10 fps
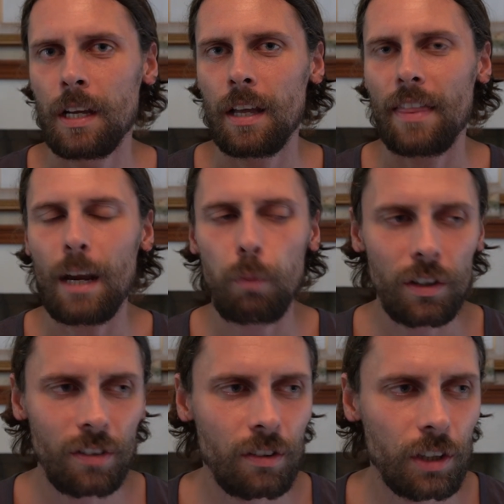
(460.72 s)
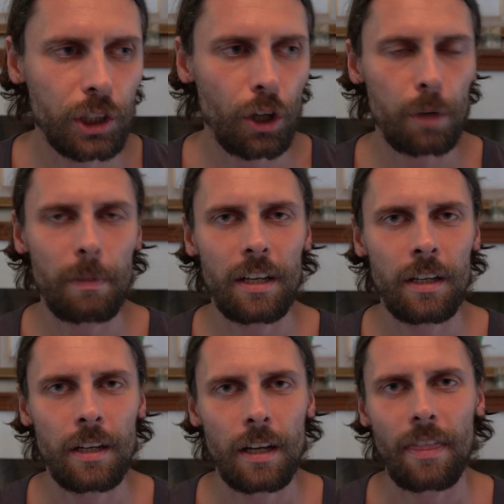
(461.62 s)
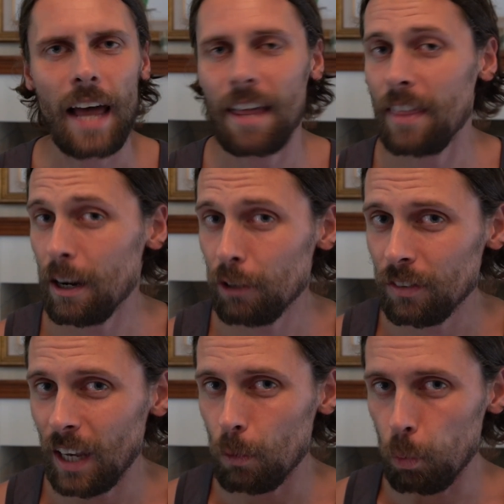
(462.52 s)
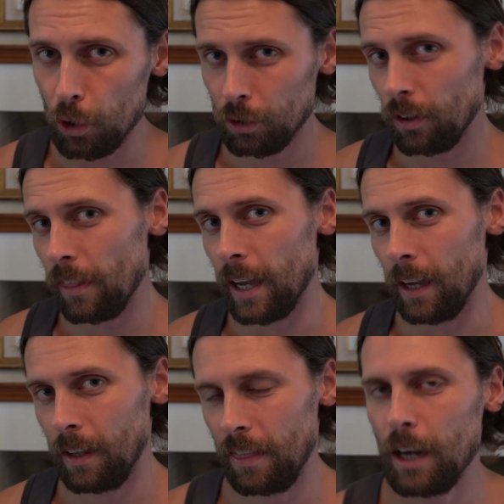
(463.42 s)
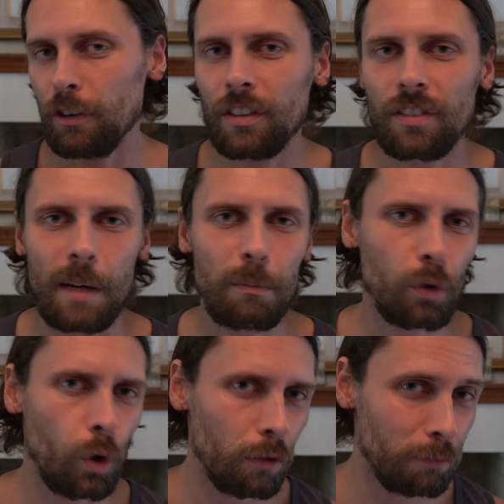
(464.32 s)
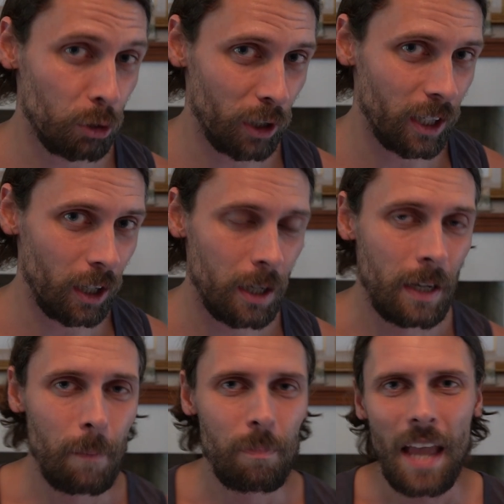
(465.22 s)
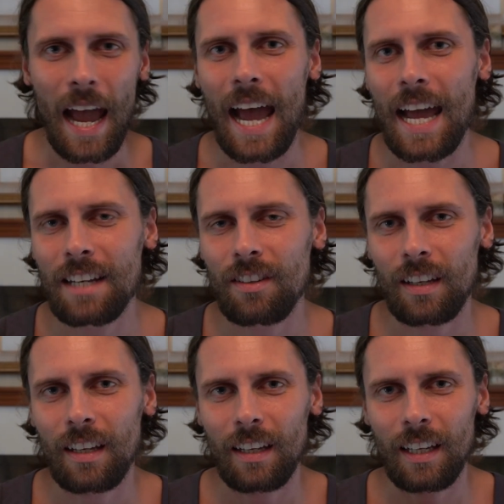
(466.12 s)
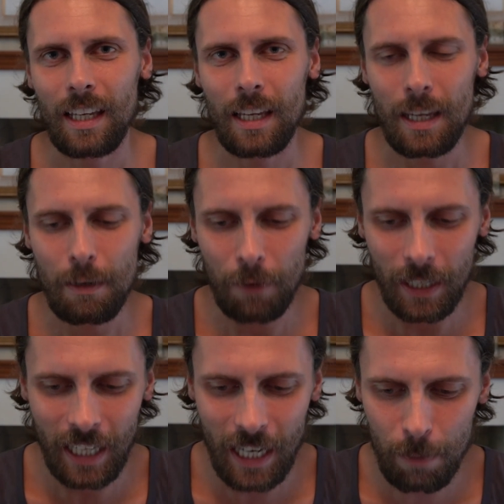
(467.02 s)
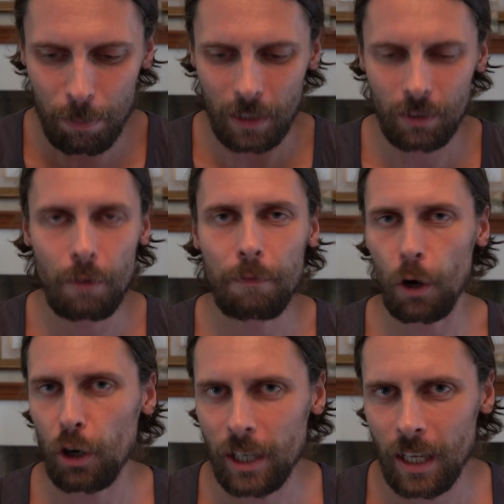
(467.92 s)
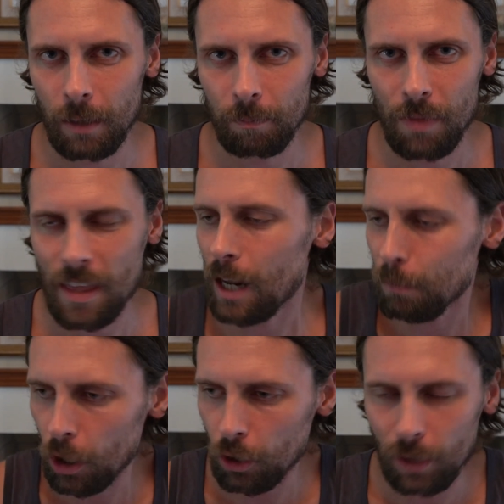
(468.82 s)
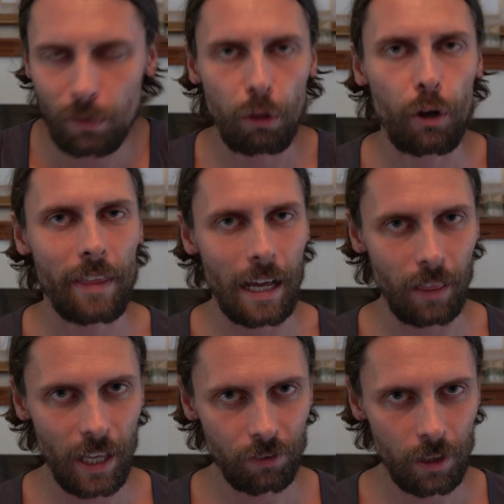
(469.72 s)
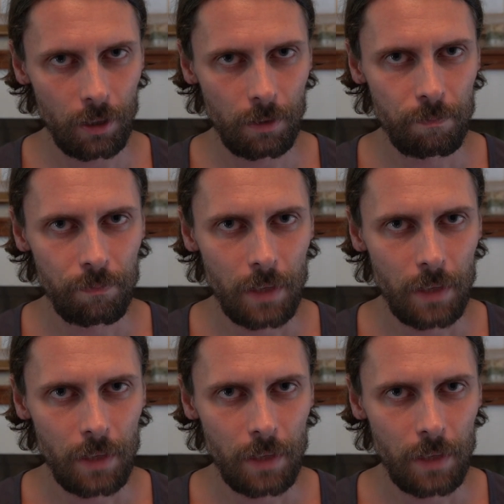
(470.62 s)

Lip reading: They wanted to show me that there is a wound there. There is some sort of trigger, and if I keep deferring it, then I'm not going to learn that lesson.